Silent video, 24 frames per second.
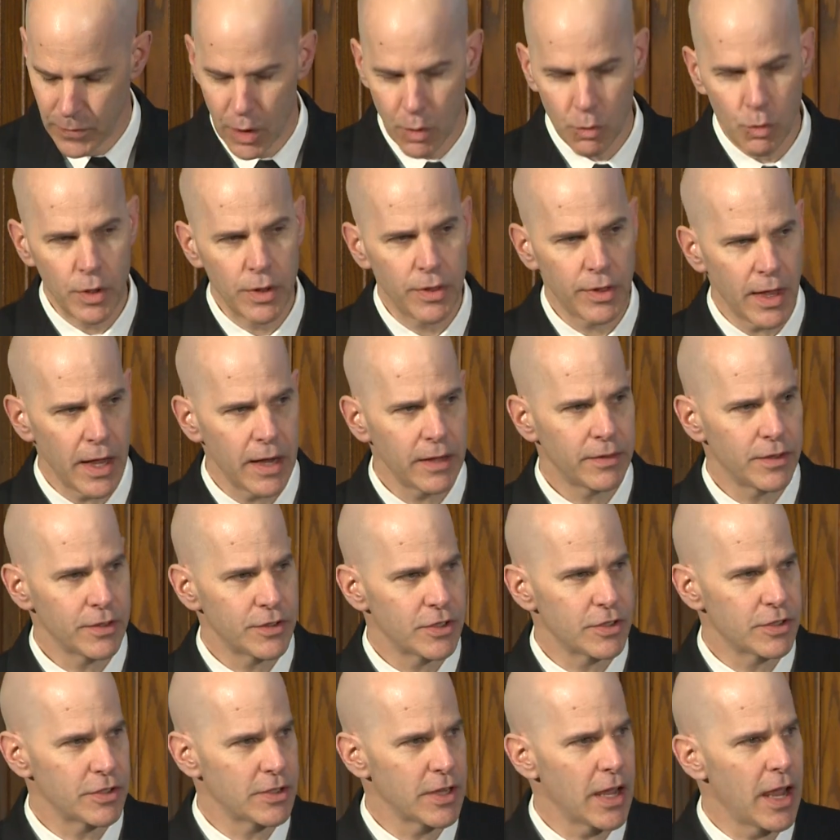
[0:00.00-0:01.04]
We thank the
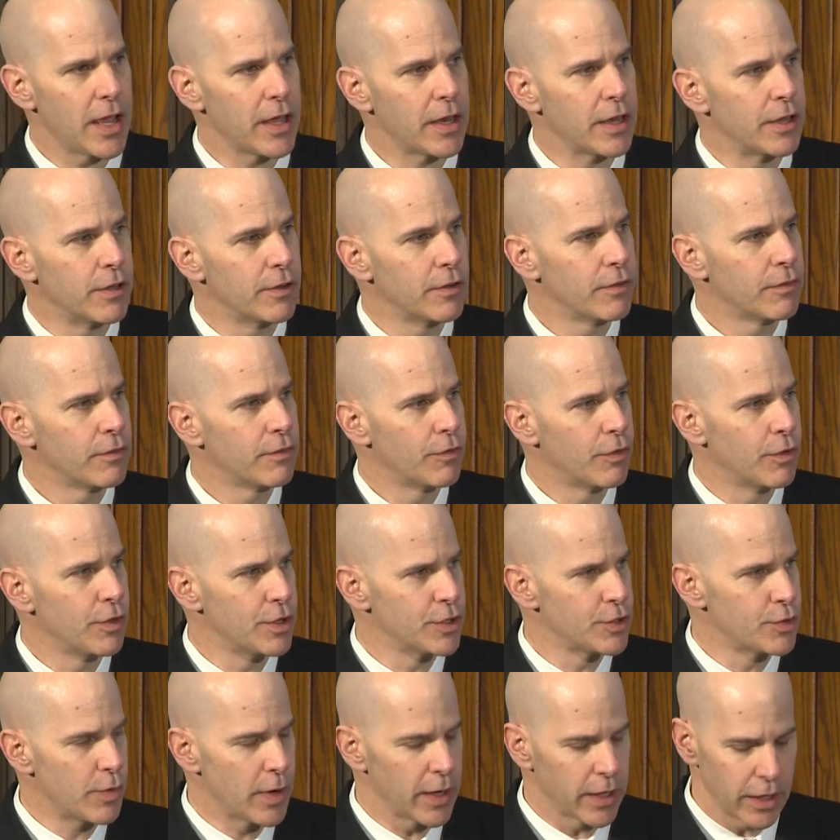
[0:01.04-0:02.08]
Society for
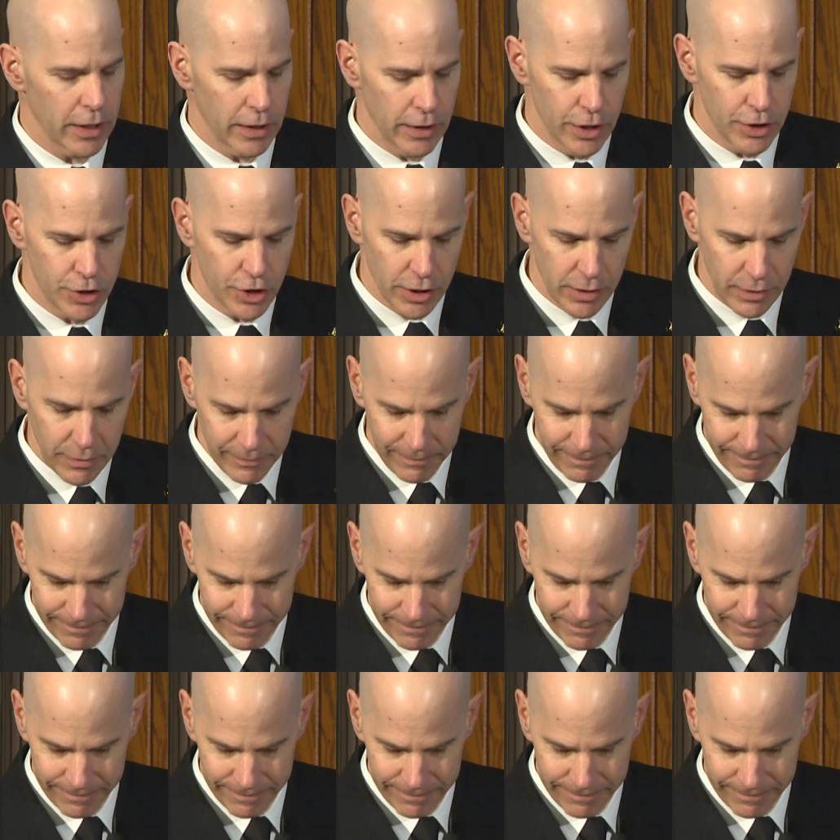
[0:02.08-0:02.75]
this recognition.